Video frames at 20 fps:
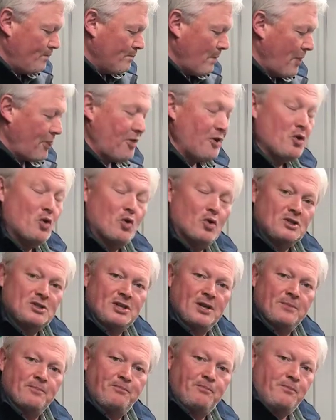my
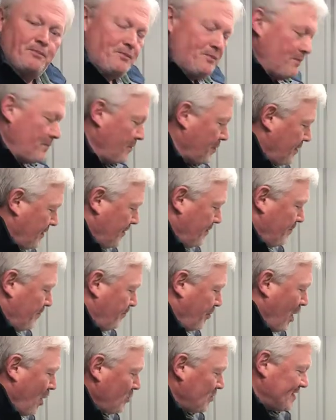thoughts and
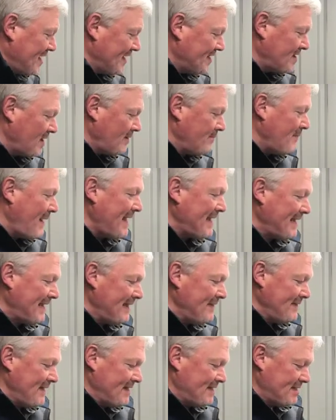process on
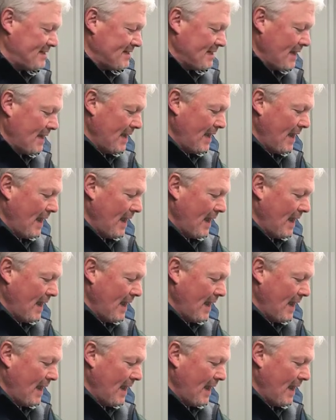making this